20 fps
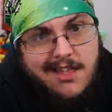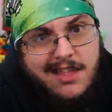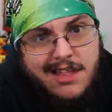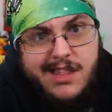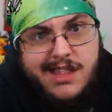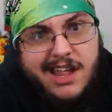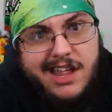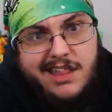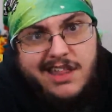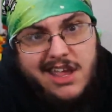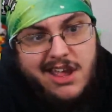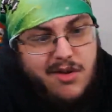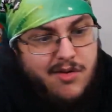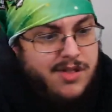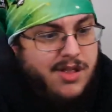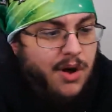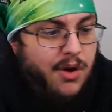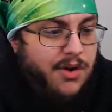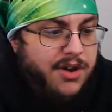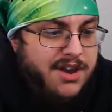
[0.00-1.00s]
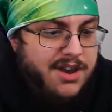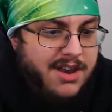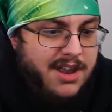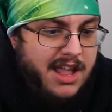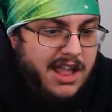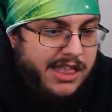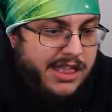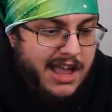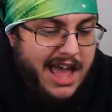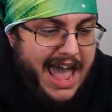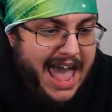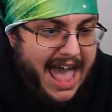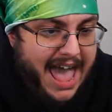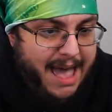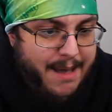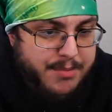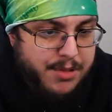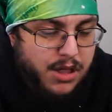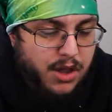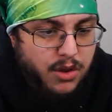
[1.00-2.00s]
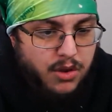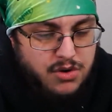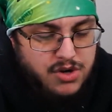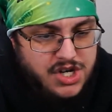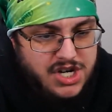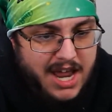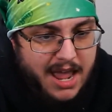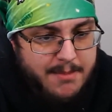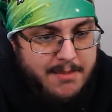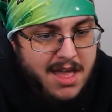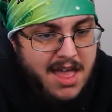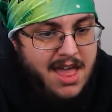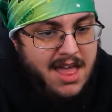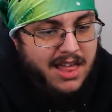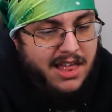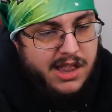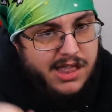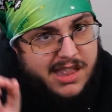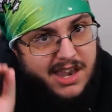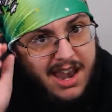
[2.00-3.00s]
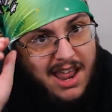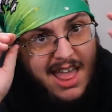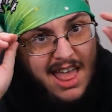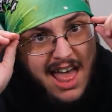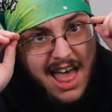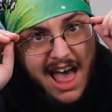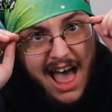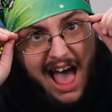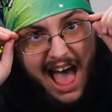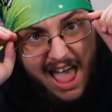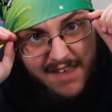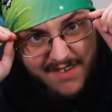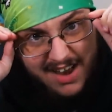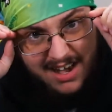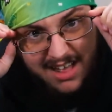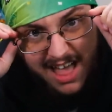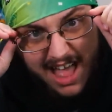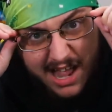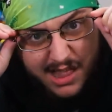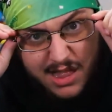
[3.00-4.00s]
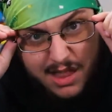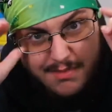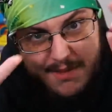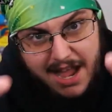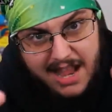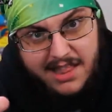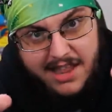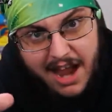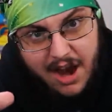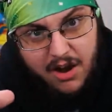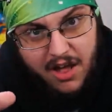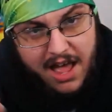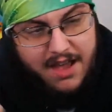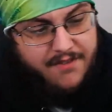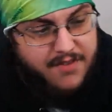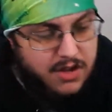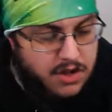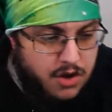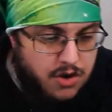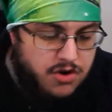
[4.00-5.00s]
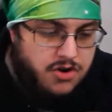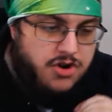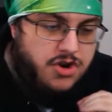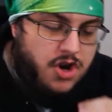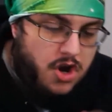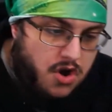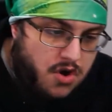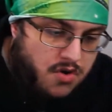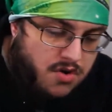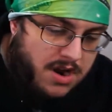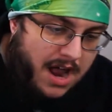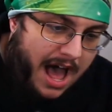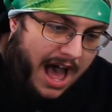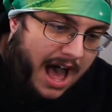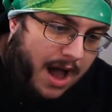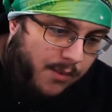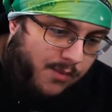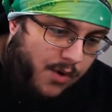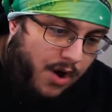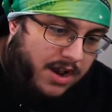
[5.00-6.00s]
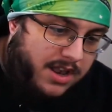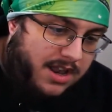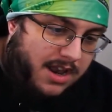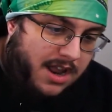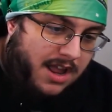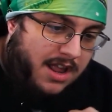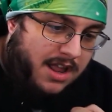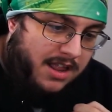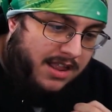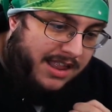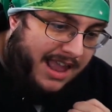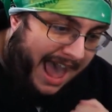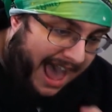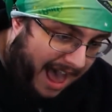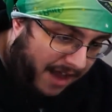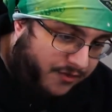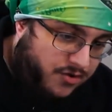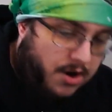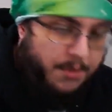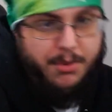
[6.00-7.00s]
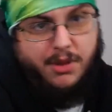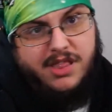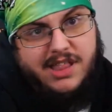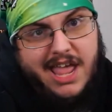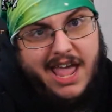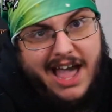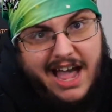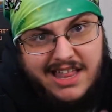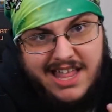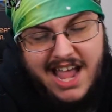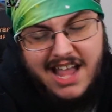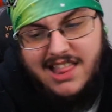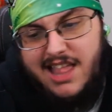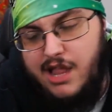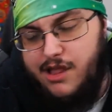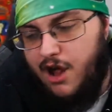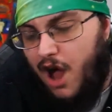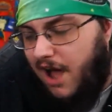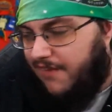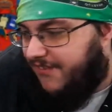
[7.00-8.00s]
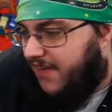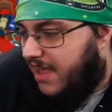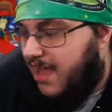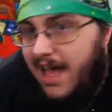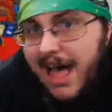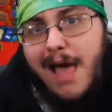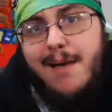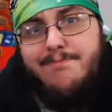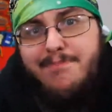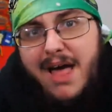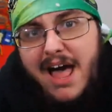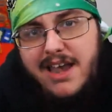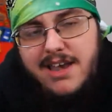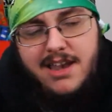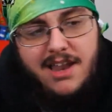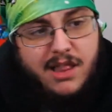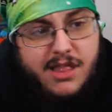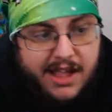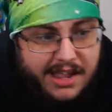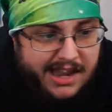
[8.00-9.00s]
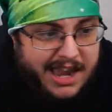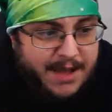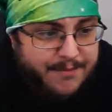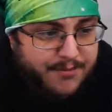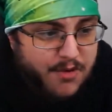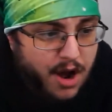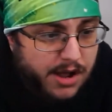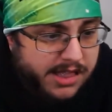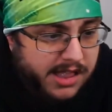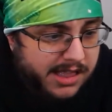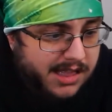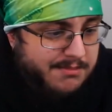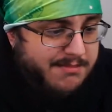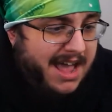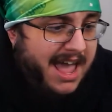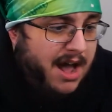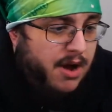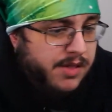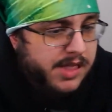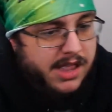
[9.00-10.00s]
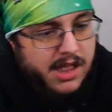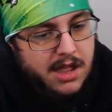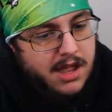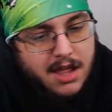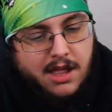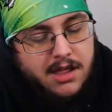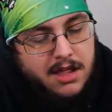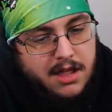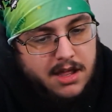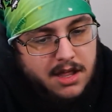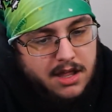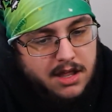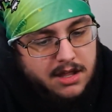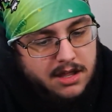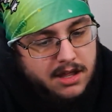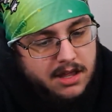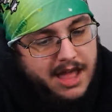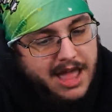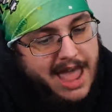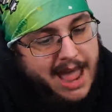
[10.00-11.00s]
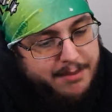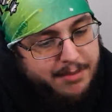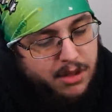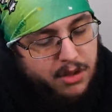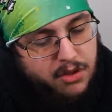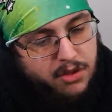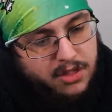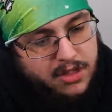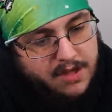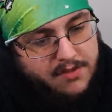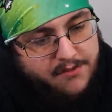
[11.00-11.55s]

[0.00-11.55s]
60 years old. It's an absolute shame. Listen, I've had glasses my entire life. You do not want to have trouble seeing. I take these off. I'm blind. It's like an Ampharos is in my house. Absolutely